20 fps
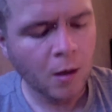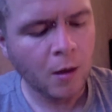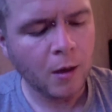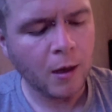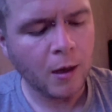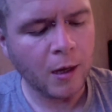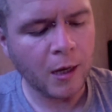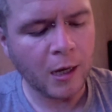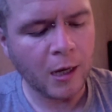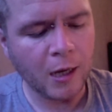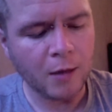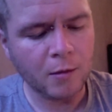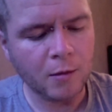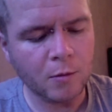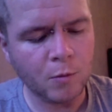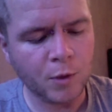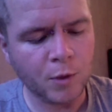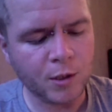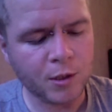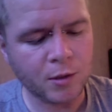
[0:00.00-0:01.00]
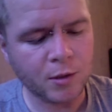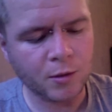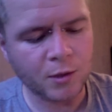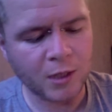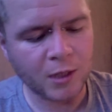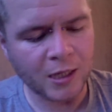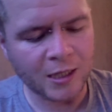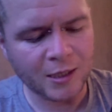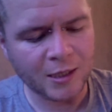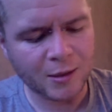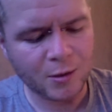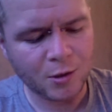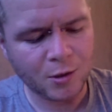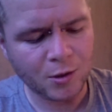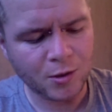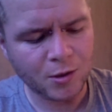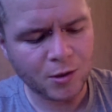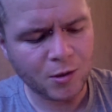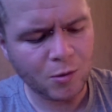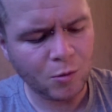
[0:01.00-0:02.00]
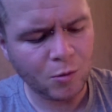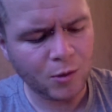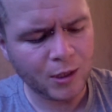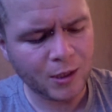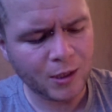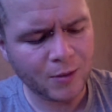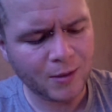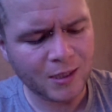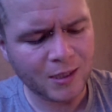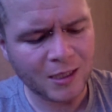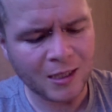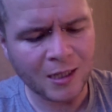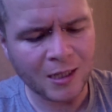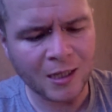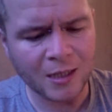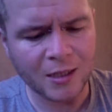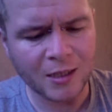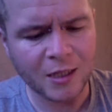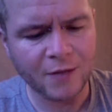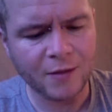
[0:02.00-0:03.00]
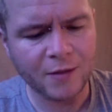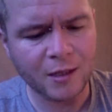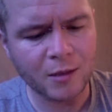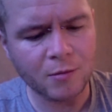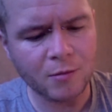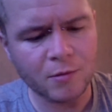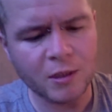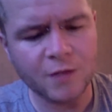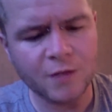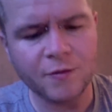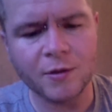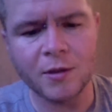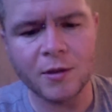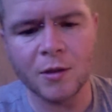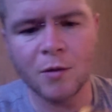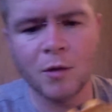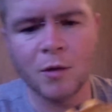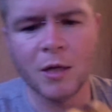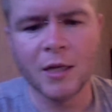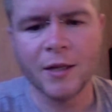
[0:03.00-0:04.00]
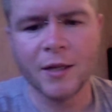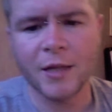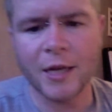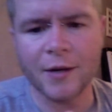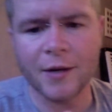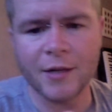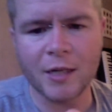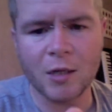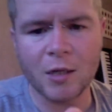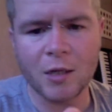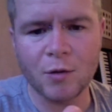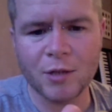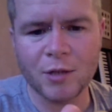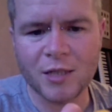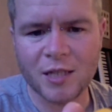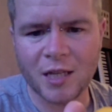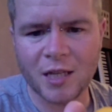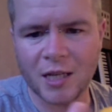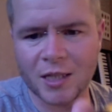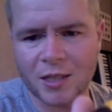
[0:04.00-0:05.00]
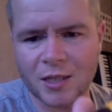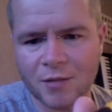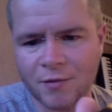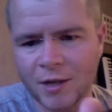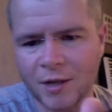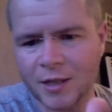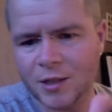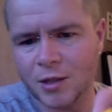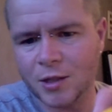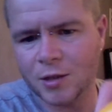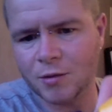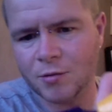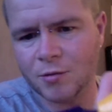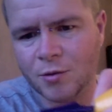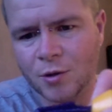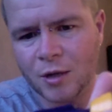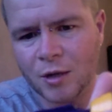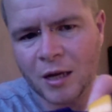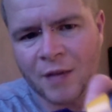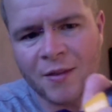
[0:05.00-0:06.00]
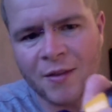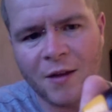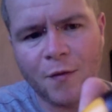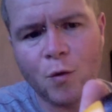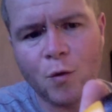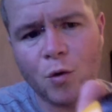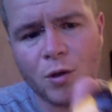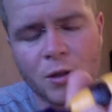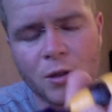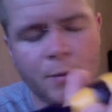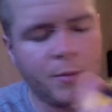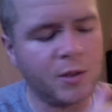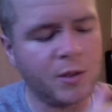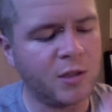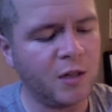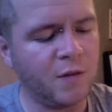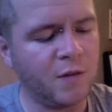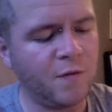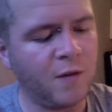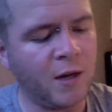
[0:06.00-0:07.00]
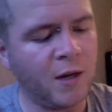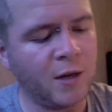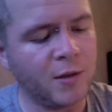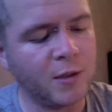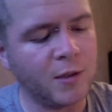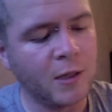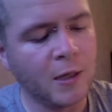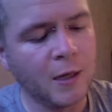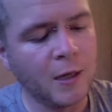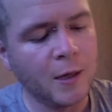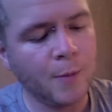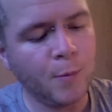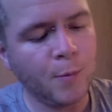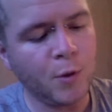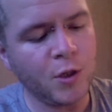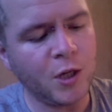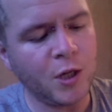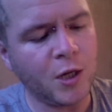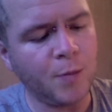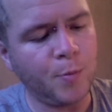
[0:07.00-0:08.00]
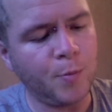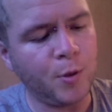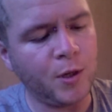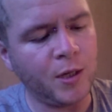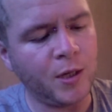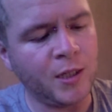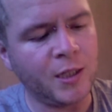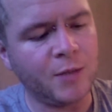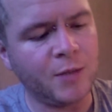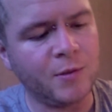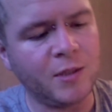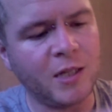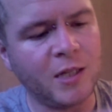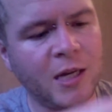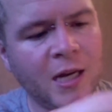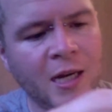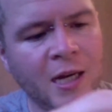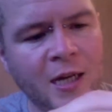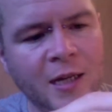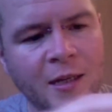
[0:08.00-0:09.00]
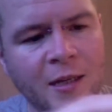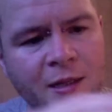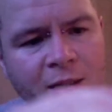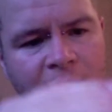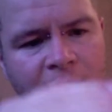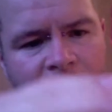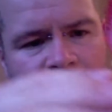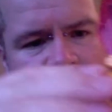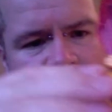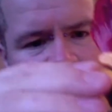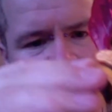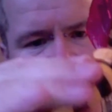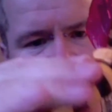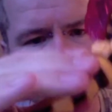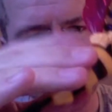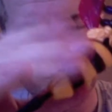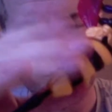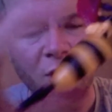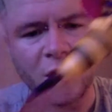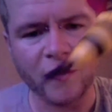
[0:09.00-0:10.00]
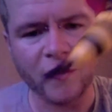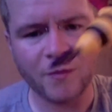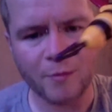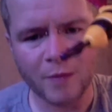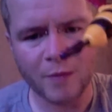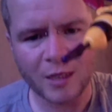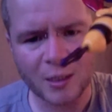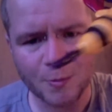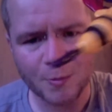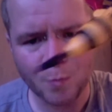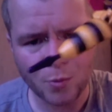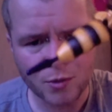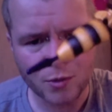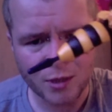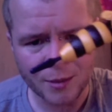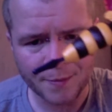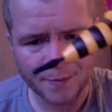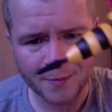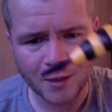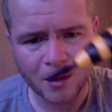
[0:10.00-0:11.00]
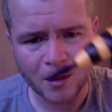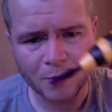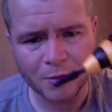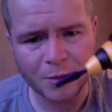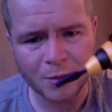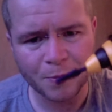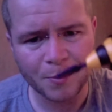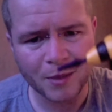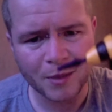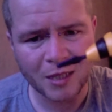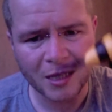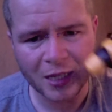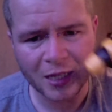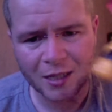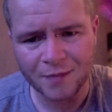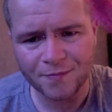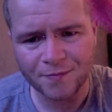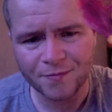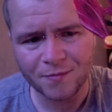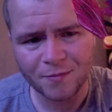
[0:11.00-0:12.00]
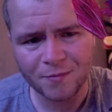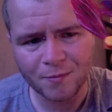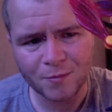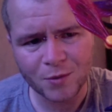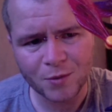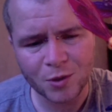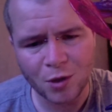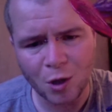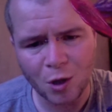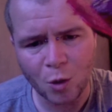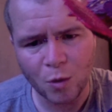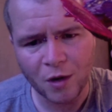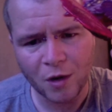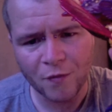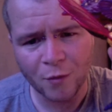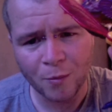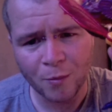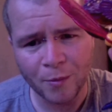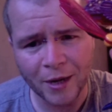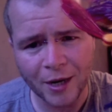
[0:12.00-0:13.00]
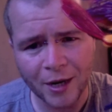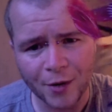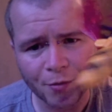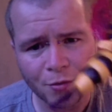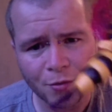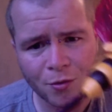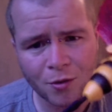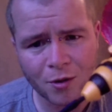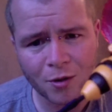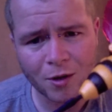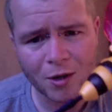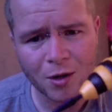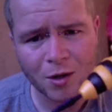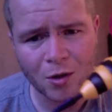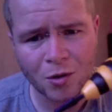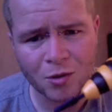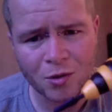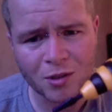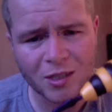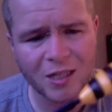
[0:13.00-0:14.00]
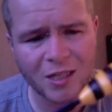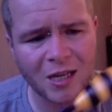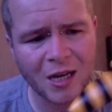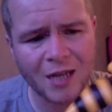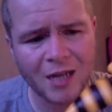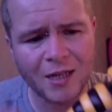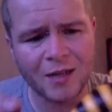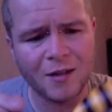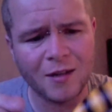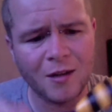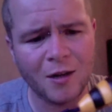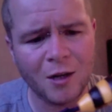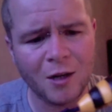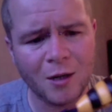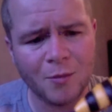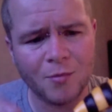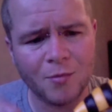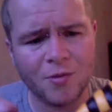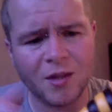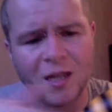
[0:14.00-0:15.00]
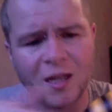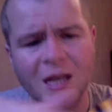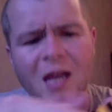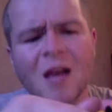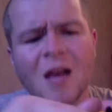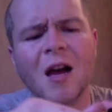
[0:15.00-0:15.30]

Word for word: Uh, which goes in. Does it go into his hand? Even I don't even know. There you go. It's this, right? And of course the missile fires, but you can put it into his hand, and you give him. I suppose he becomes a bit like a shockwave or Megatron gun cannon arm thing.